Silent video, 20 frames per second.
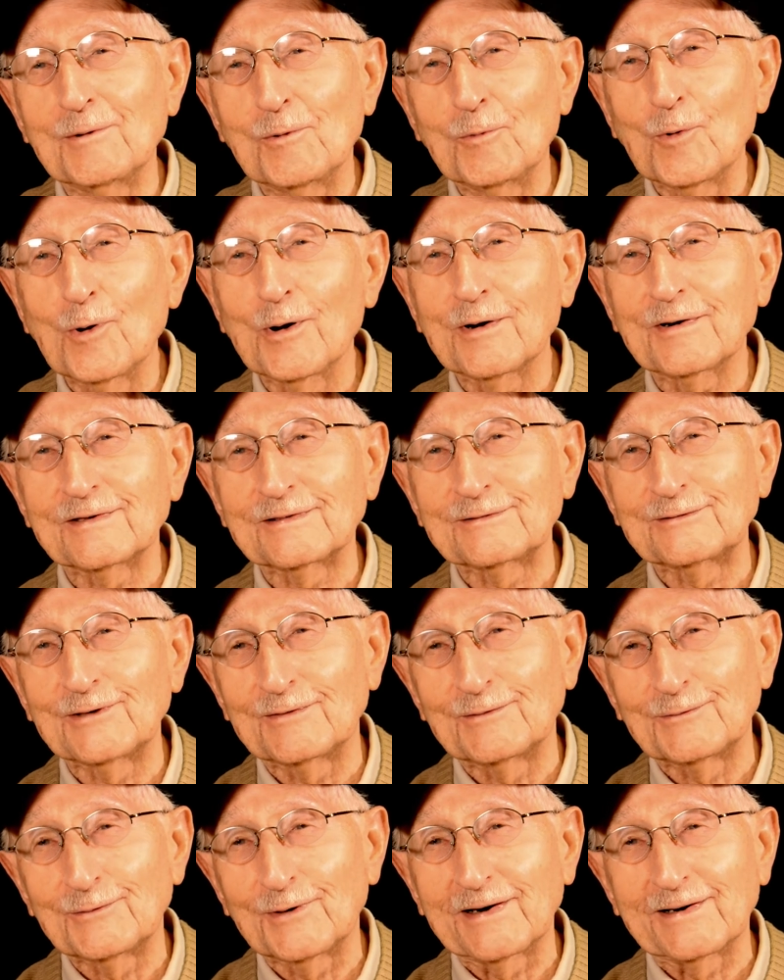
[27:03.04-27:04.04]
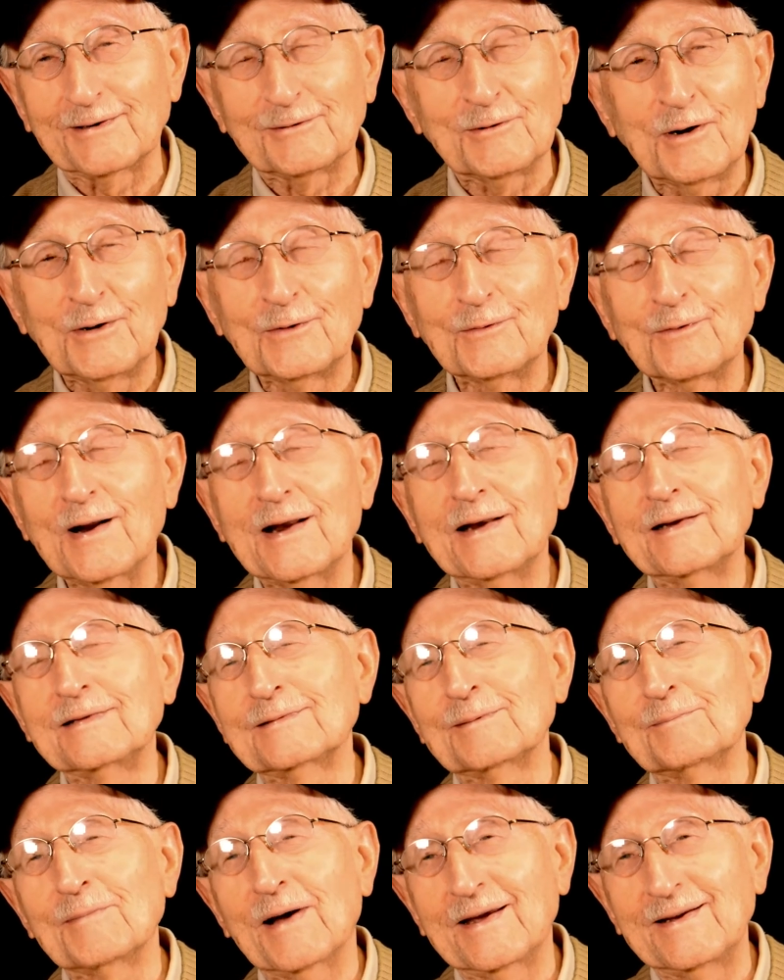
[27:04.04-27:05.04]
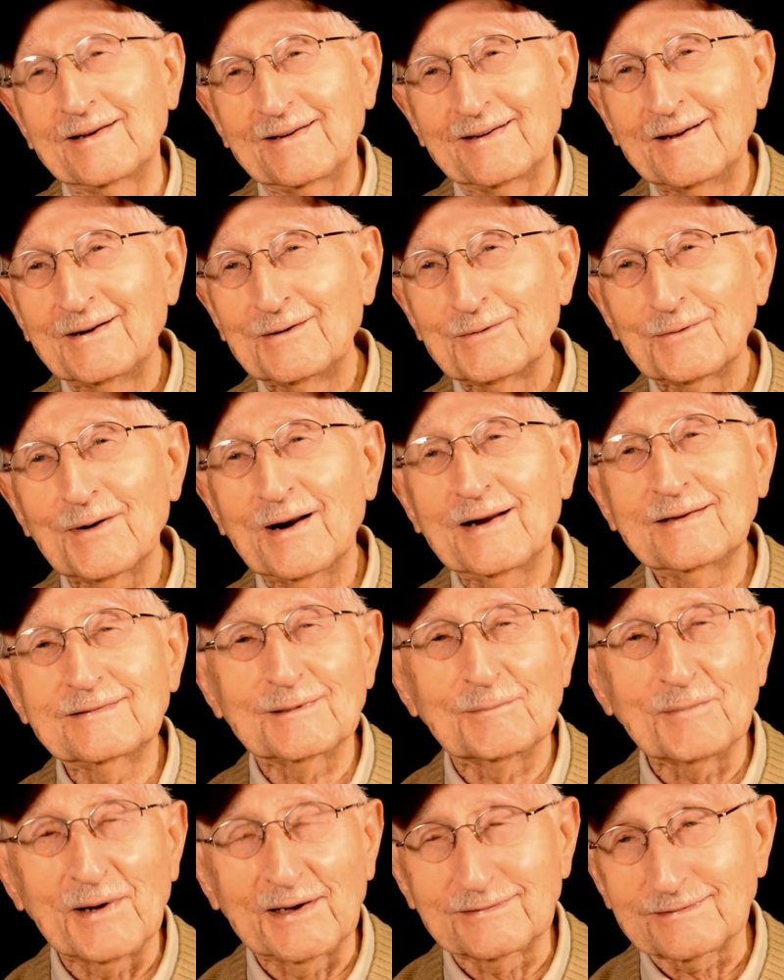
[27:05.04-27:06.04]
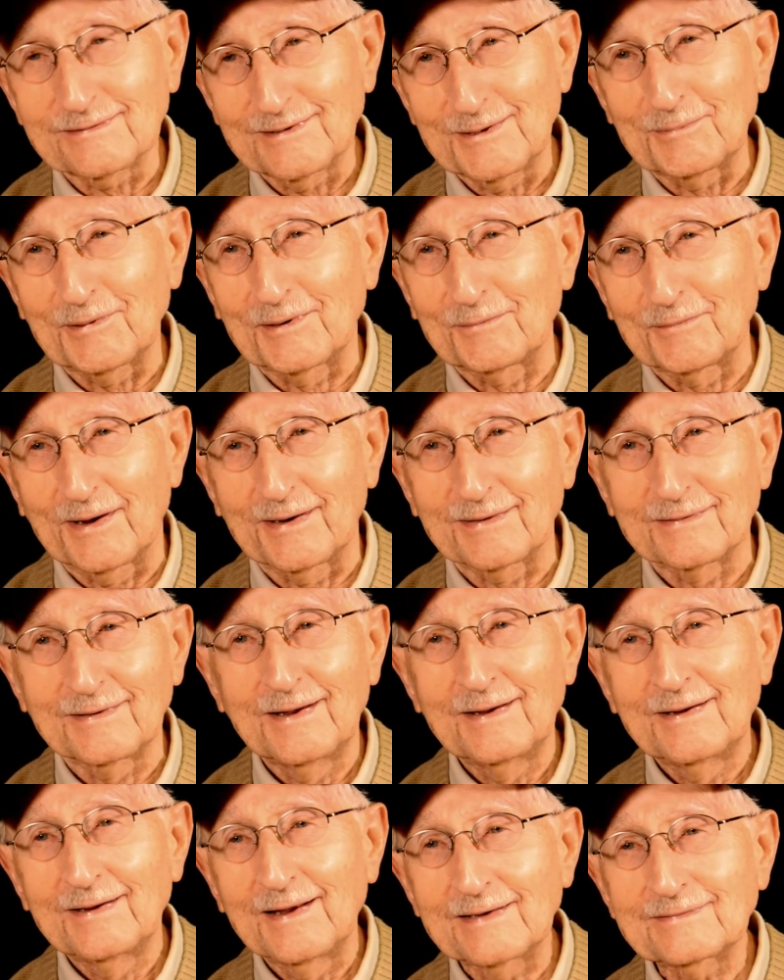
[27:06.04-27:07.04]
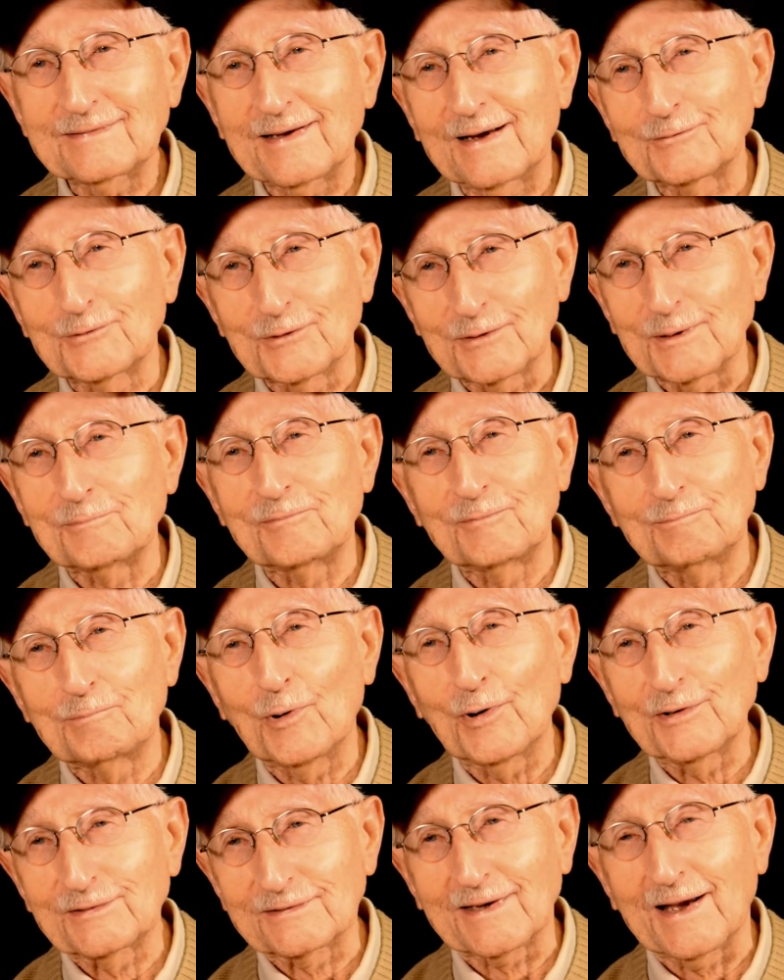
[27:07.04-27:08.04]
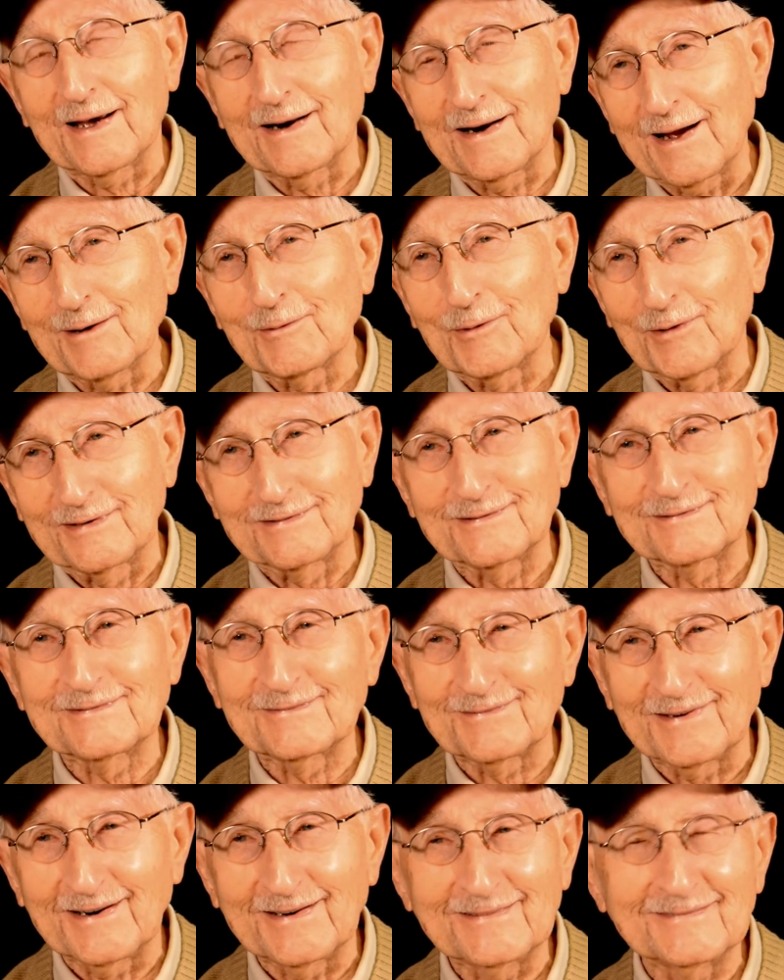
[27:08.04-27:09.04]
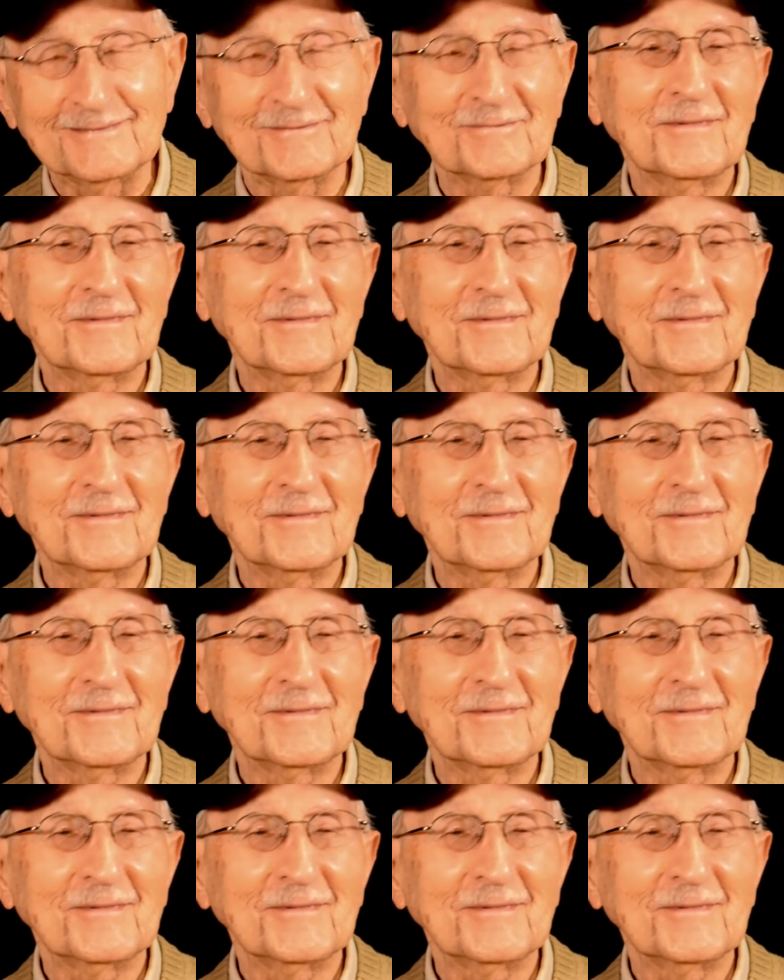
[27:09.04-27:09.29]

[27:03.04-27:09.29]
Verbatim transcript: the water is running right into my sleeping bag. That's how good a Boy Scout I was, right?